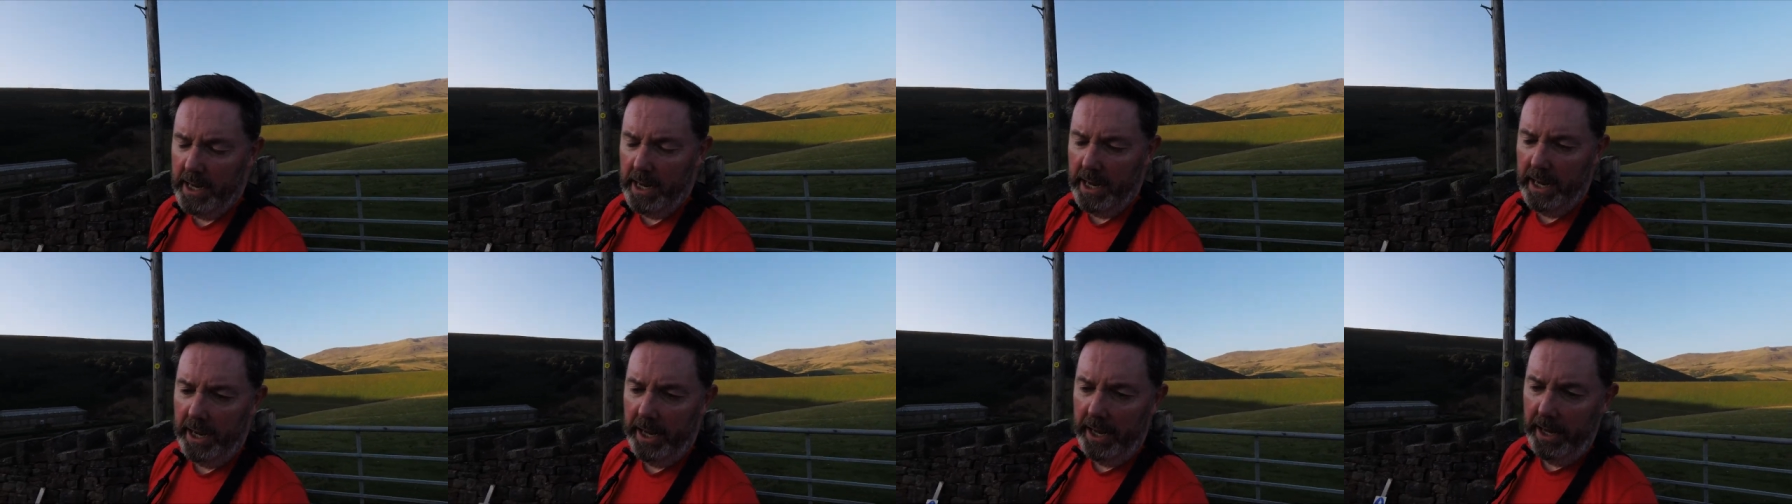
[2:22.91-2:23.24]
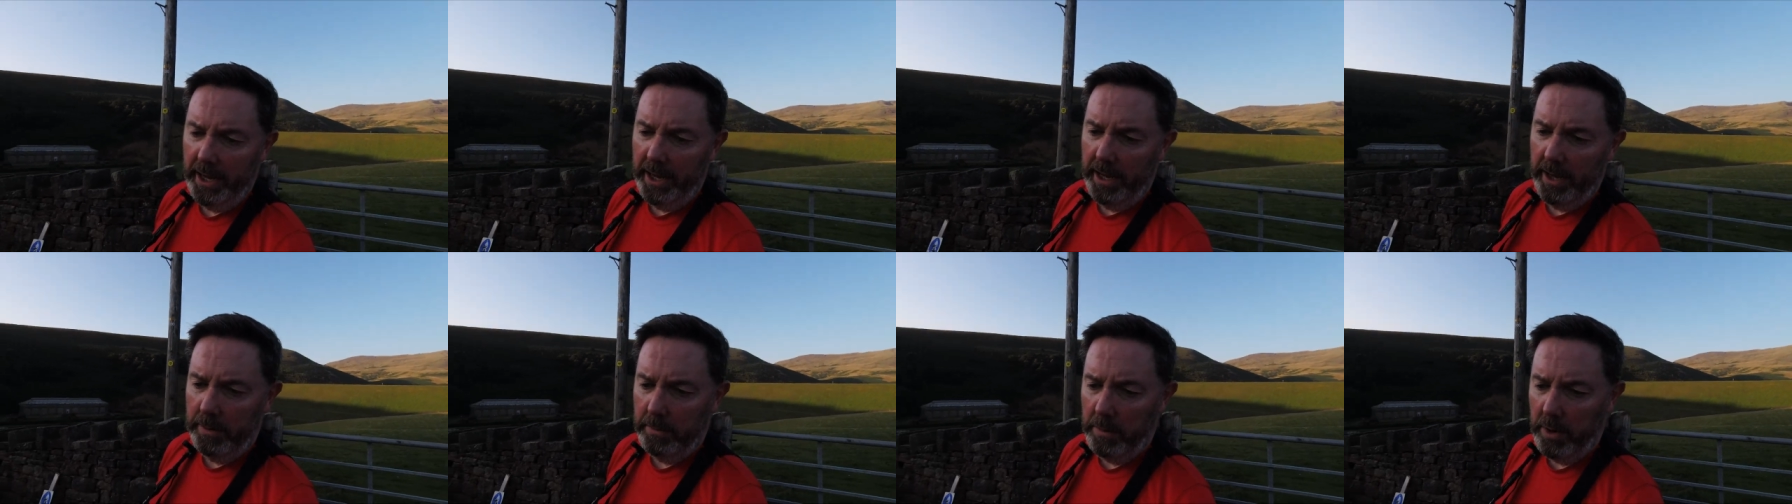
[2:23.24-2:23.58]

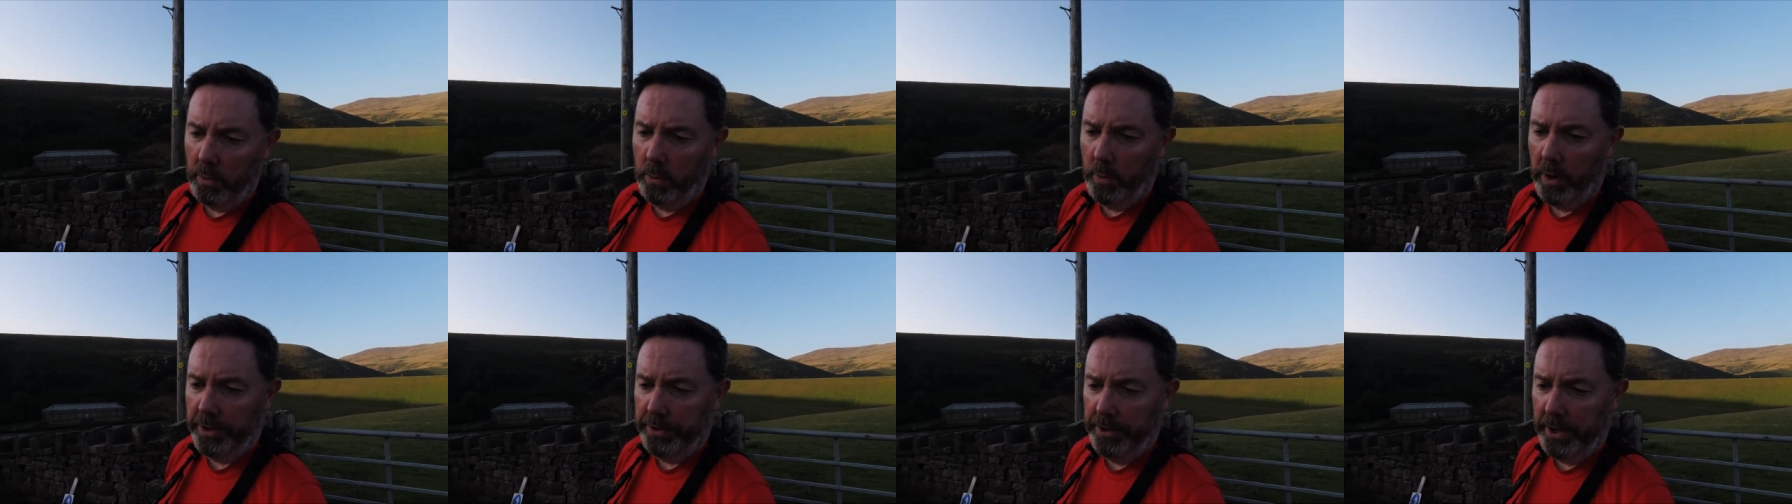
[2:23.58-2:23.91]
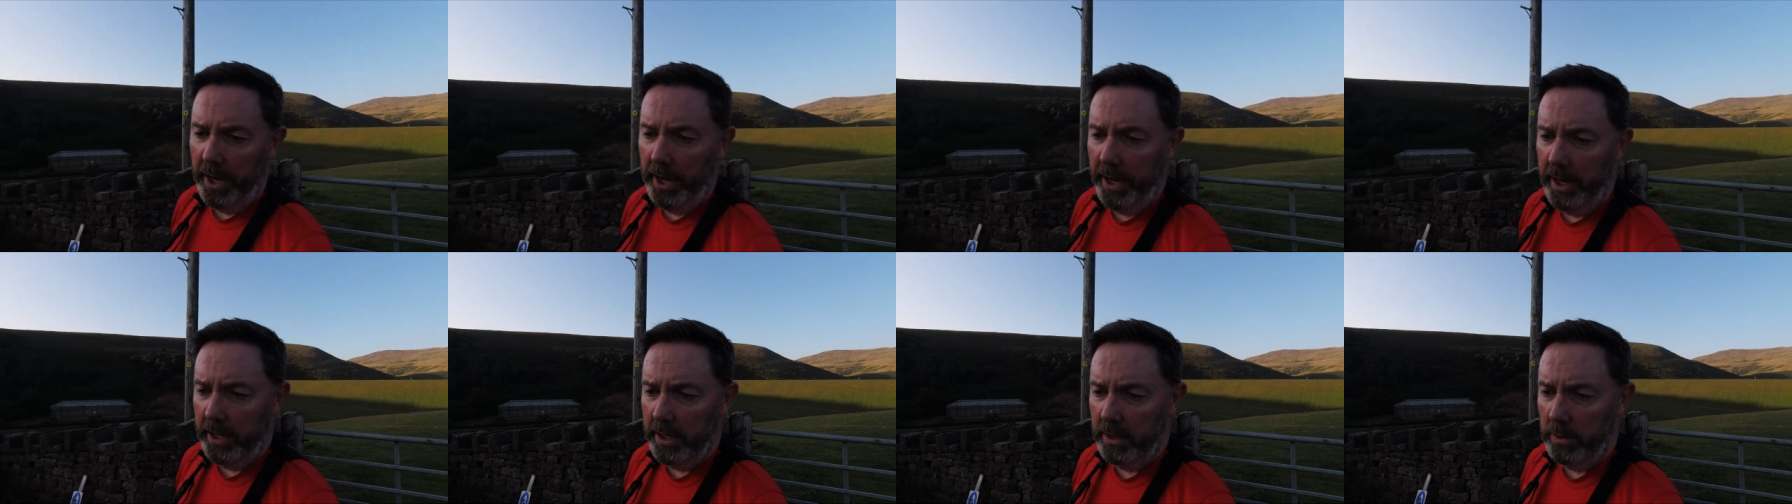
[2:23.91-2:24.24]
Um, when
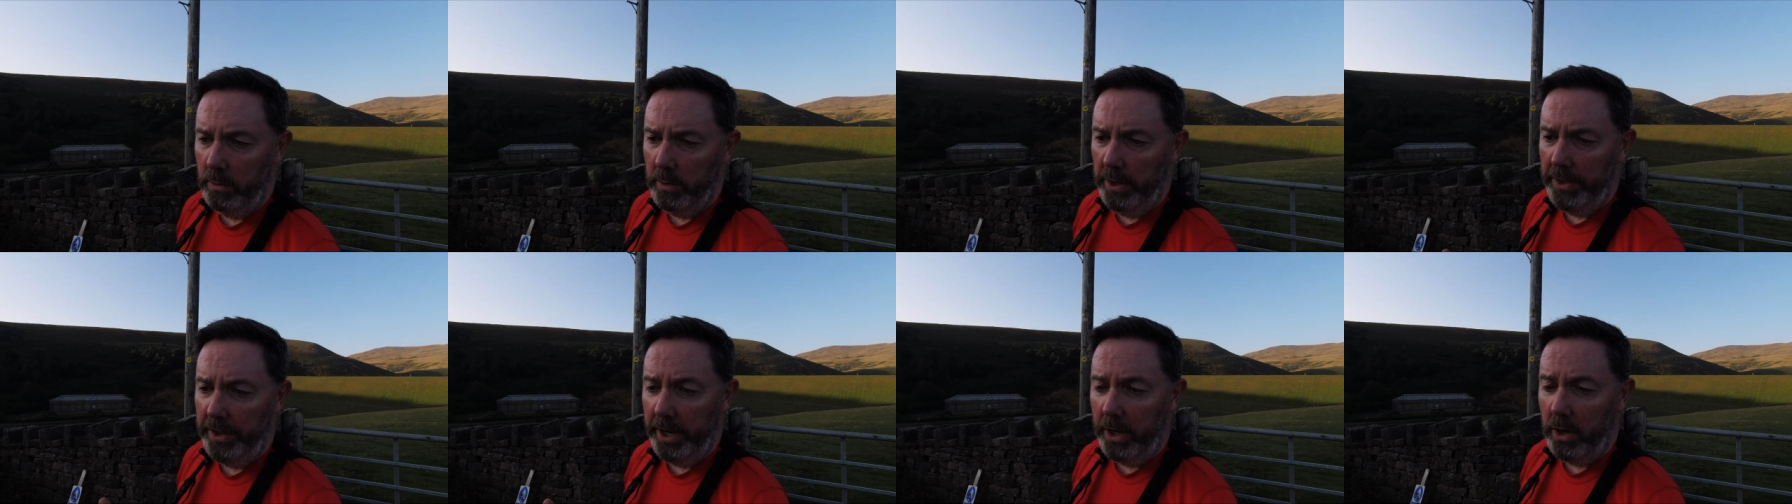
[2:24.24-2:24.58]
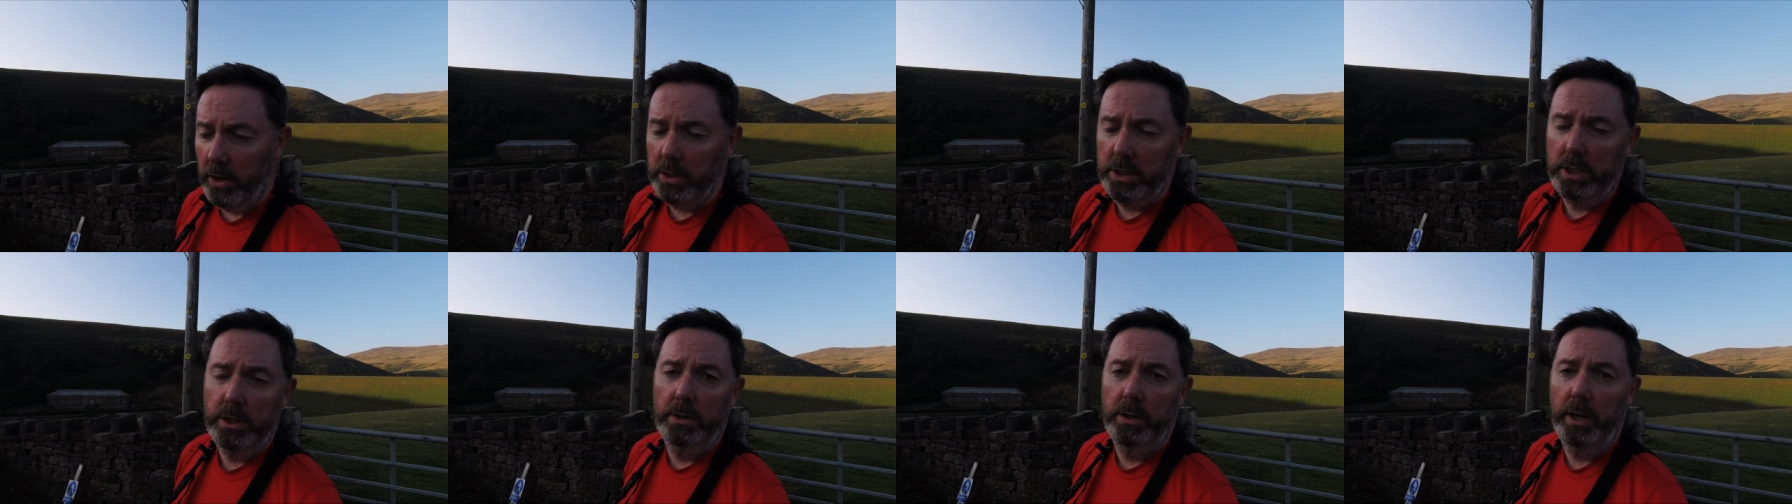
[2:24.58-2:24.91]
they when they
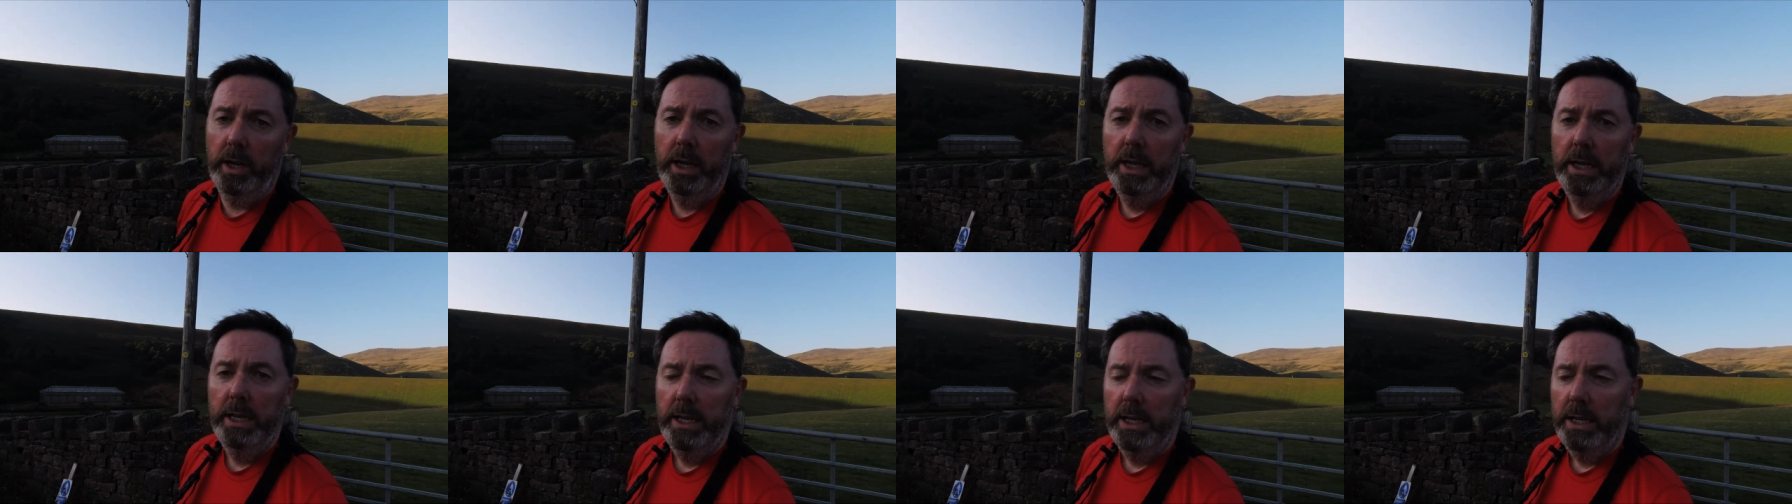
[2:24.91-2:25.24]
got to her,